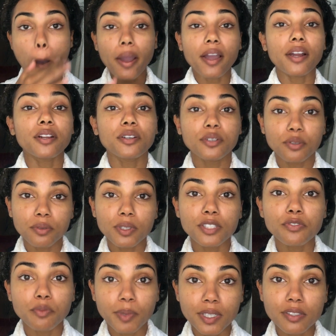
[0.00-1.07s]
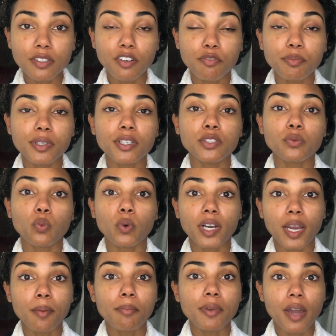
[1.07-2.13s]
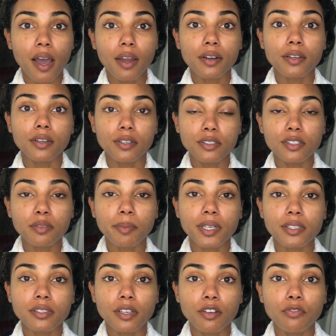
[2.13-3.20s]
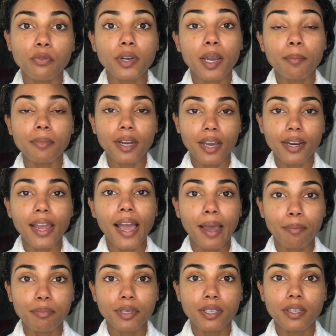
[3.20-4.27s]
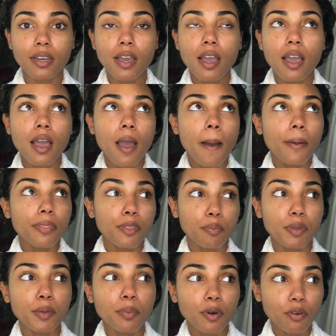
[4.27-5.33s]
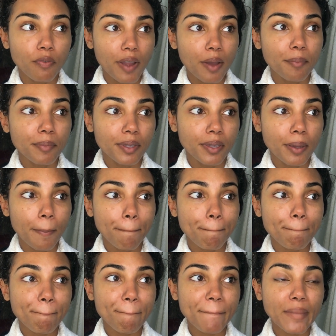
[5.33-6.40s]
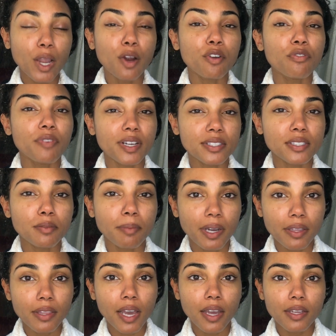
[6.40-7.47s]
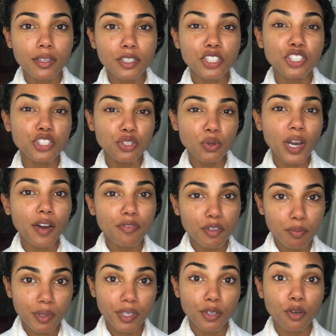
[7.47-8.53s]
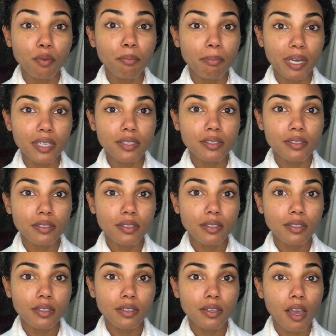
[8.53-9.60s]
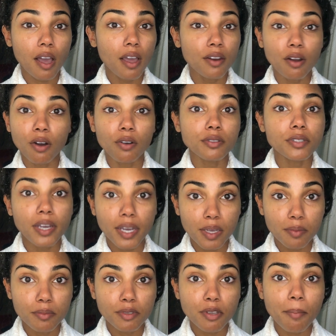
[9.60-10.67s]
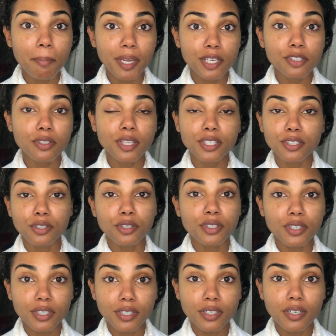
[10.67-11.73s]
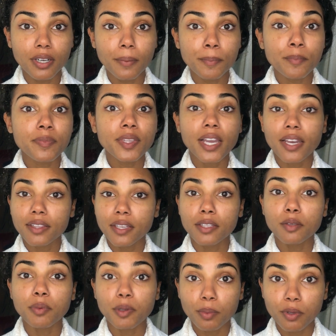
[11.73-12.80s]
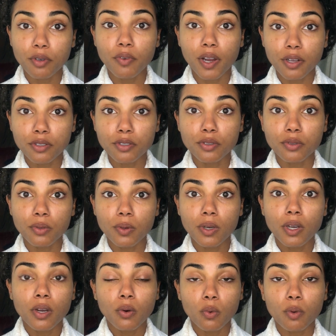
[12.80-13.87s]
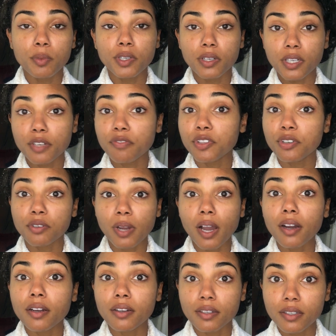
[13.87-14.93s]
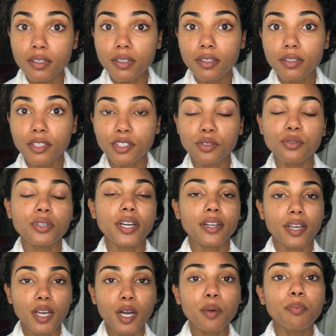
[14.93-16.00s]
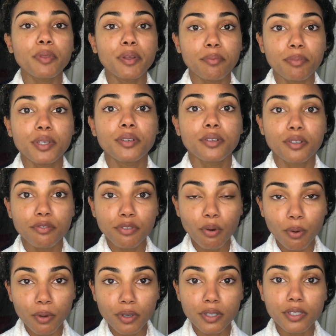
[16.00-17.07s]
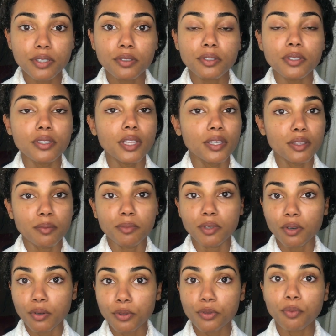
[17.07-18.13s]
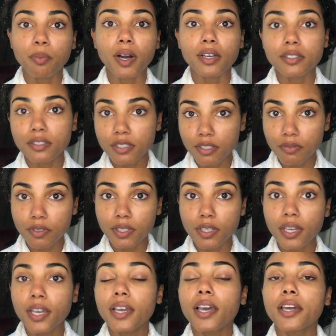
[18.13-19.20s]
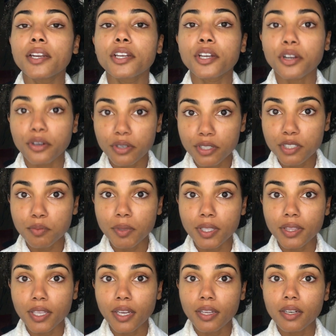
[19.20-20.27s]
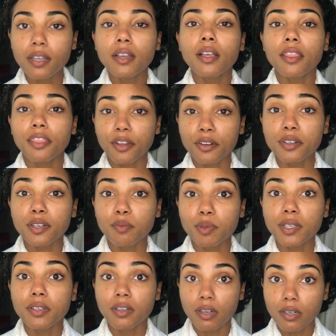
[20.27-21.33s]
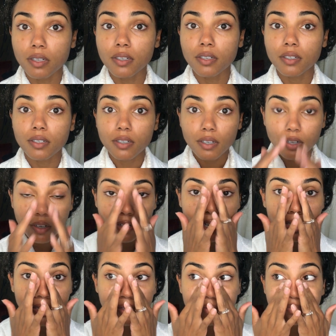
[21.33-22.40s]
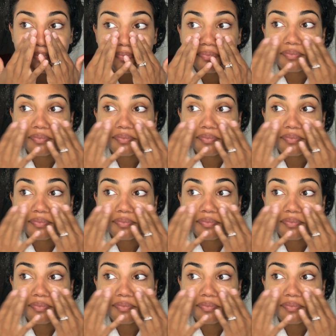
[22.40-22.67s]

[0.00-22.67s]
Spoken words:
I gotta do this for myself, because when I'm not good to myself, when I'm not happy, the people around me are affected by that. So you have to be your best at all times. Make sure that you're good, and then the people around you will be good. If they're not good, then you try to help them be good, of course, and you just let them know through positivity and encouragement that they're gonna be good, all right?